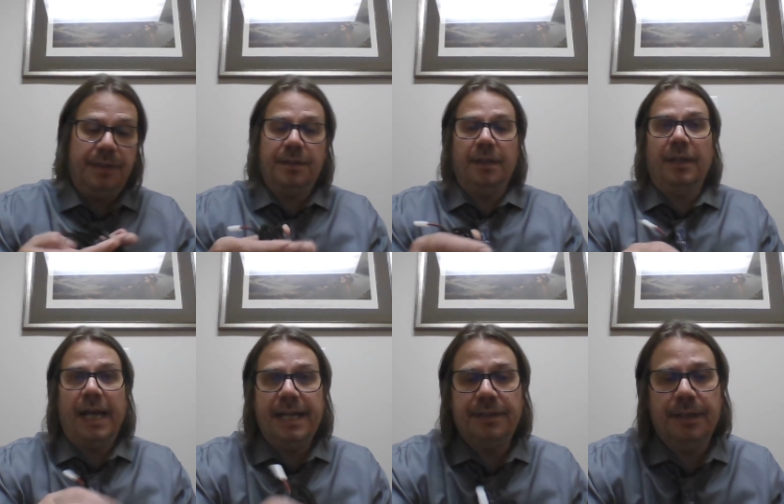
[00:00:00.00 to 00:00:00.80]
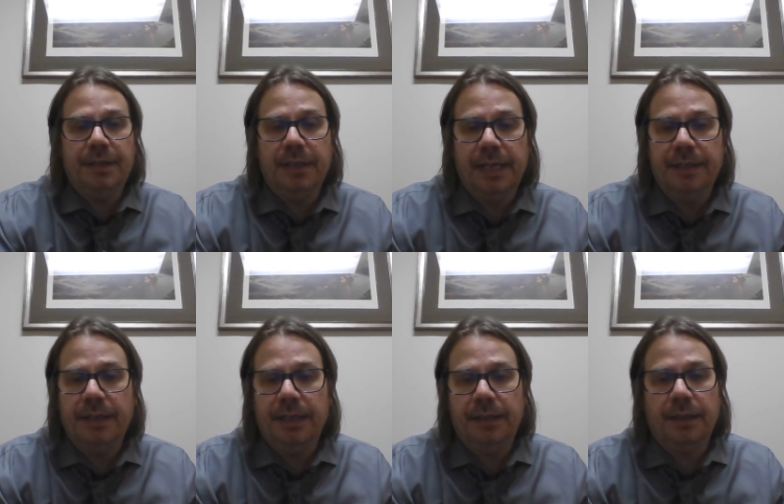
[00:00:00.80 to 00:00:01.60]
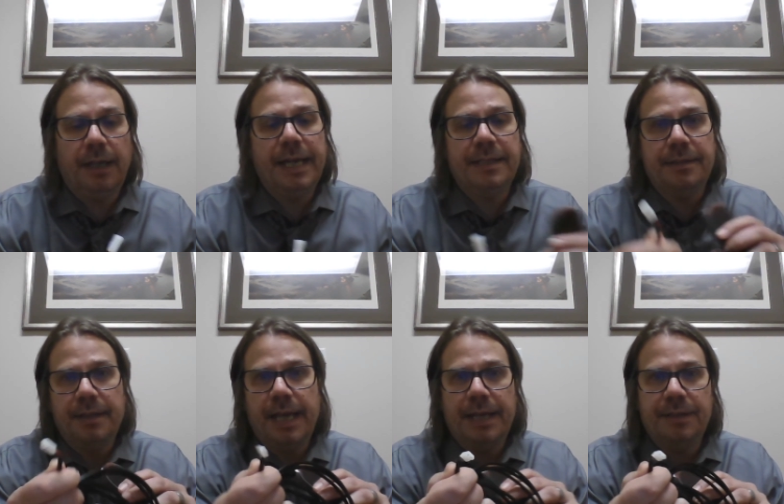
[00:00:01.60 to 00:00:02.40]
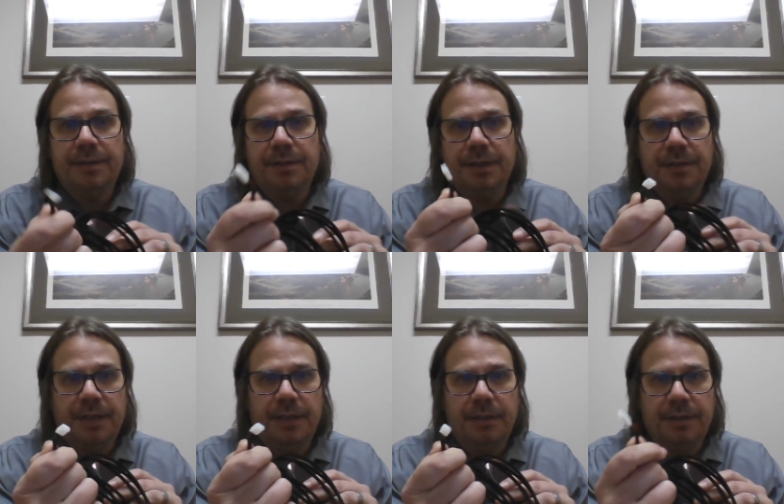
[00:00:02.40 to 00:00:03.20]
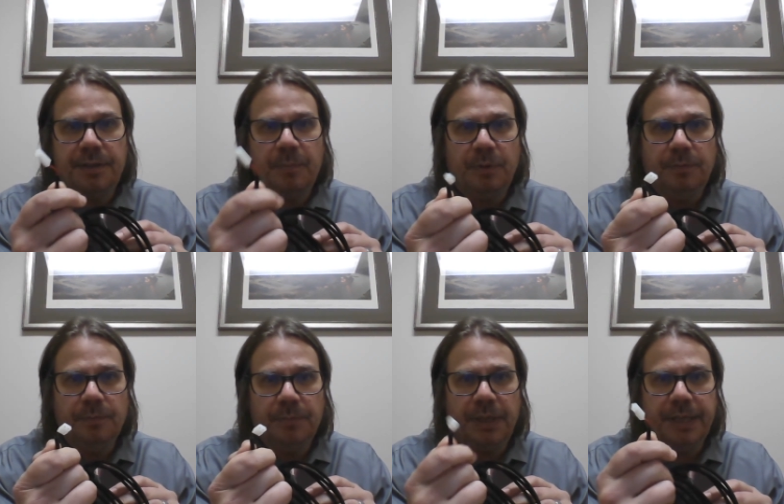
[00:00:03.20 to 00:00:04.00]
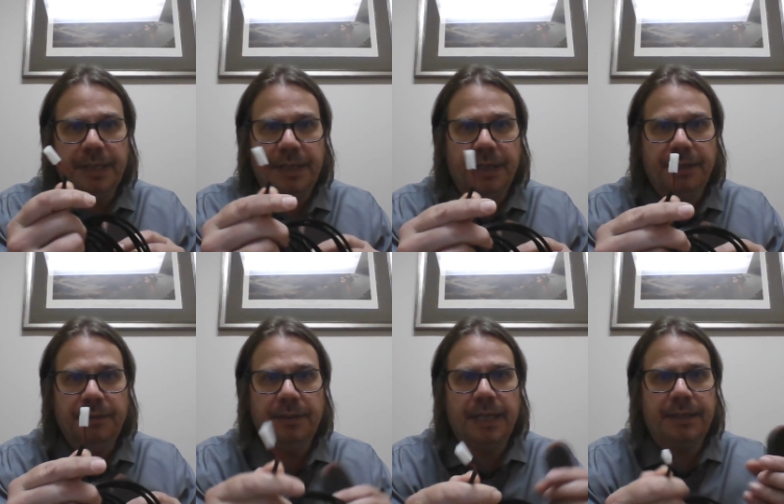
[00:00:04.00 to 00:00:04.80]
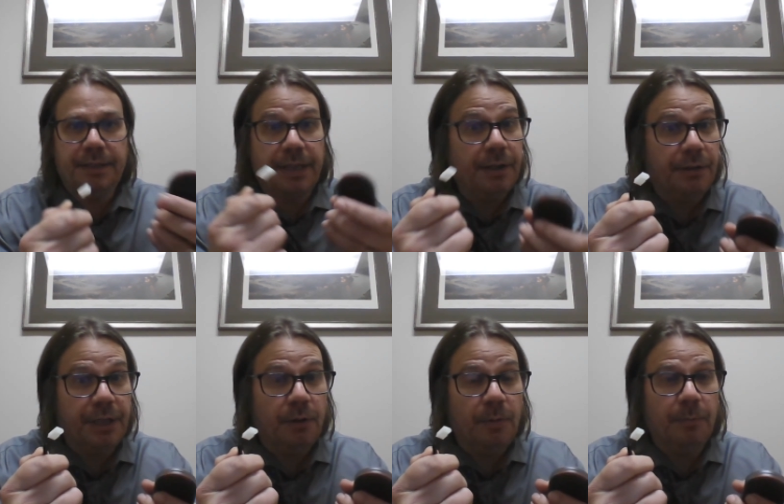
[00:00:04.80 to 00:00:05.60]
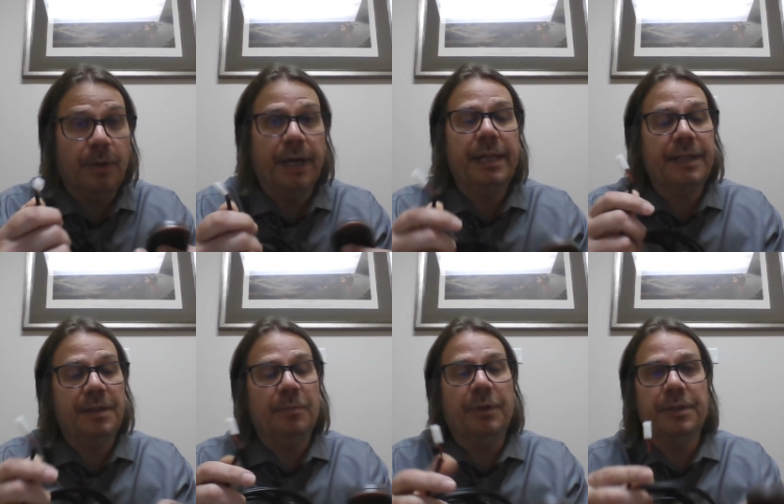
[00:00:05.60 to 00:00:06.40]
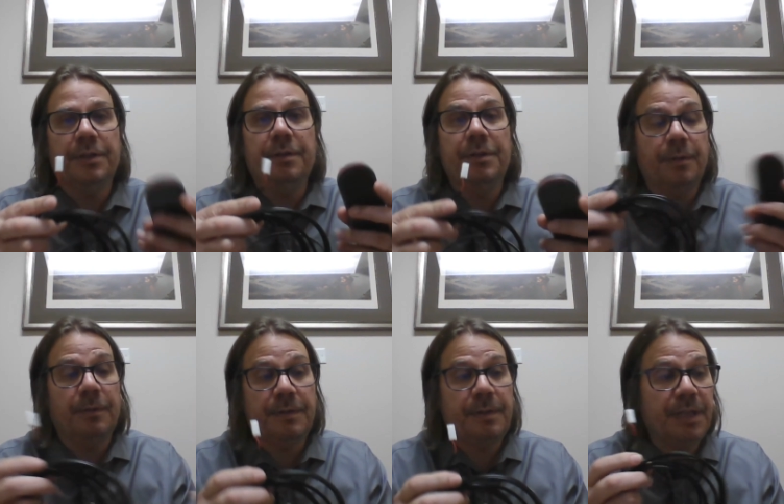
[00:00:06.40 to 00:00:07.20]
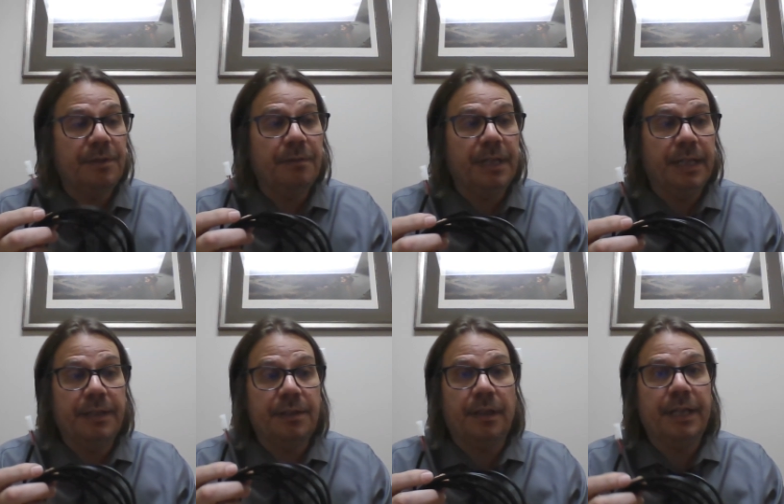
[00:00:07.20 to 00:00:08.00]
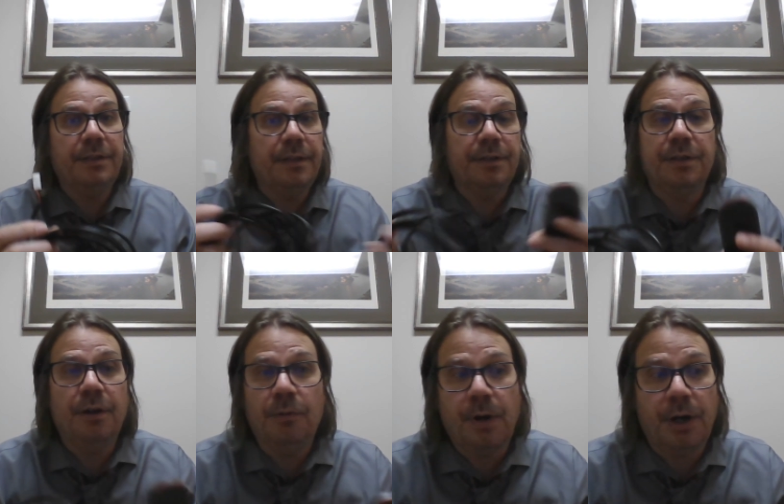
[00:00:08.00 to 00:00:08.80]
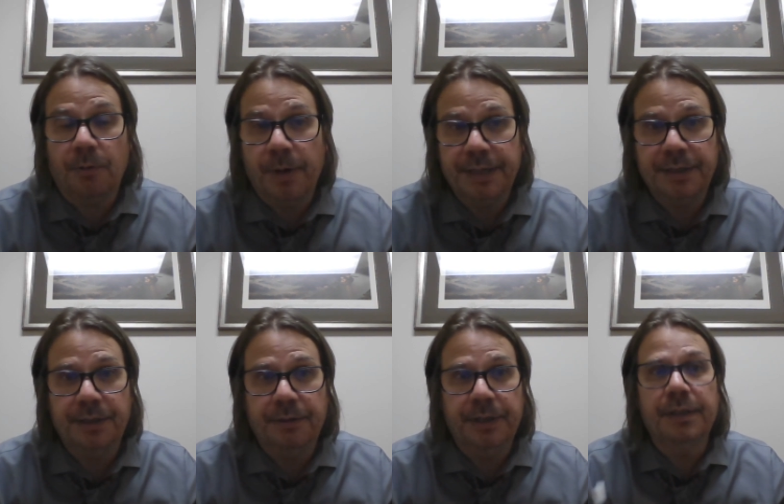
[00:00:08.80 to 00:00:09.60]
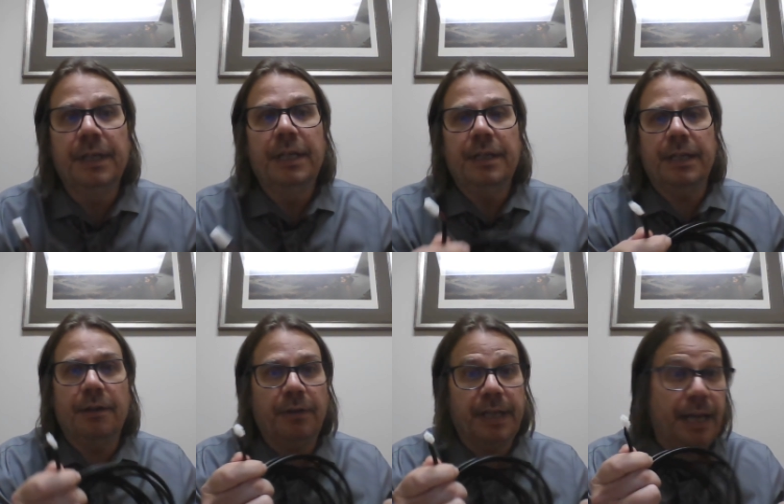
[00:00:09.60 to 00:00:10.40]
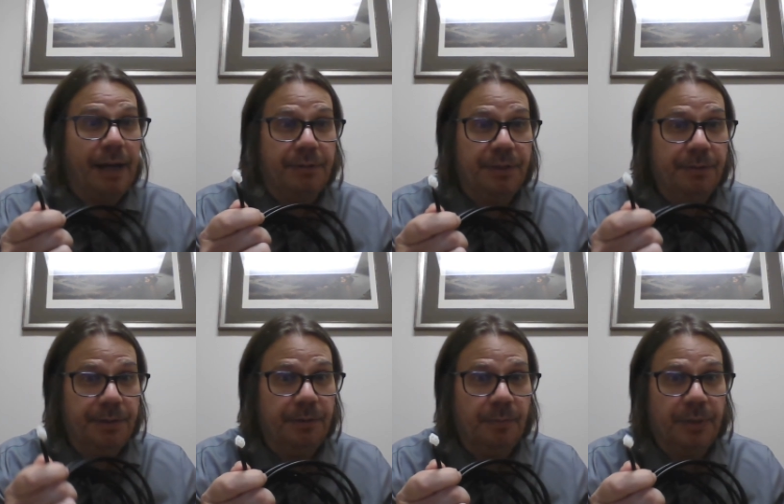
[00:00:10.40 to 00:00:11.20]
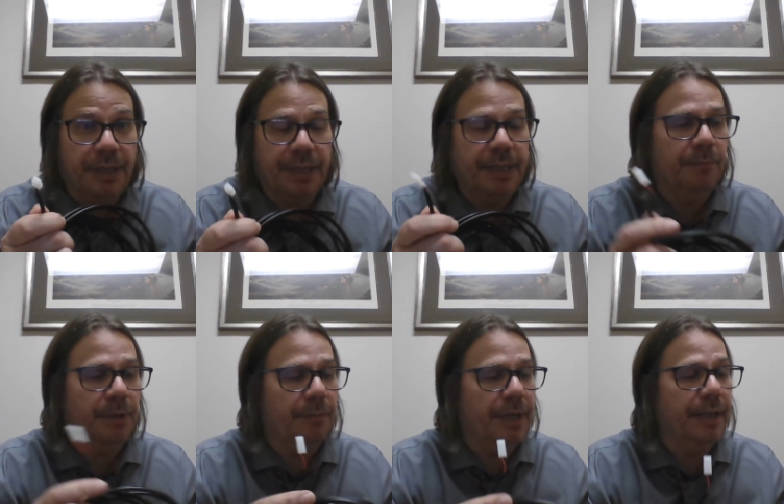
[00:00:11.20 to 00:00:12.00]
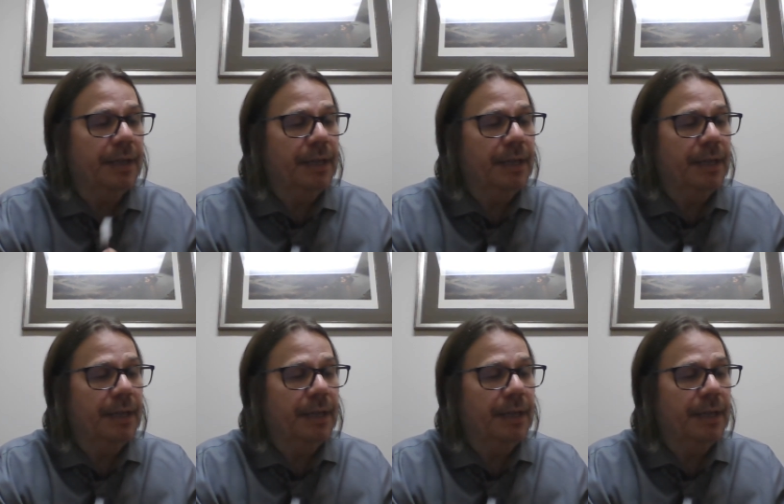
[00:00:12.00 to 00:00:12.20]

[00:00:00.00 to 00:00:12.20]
is the lights, and and uh, the lights has just a, a simple plug in here that can only go one way. That's important too. So, if somebody's doing an installation, there's no wrong way to do it. It only allows you to plug it in one way.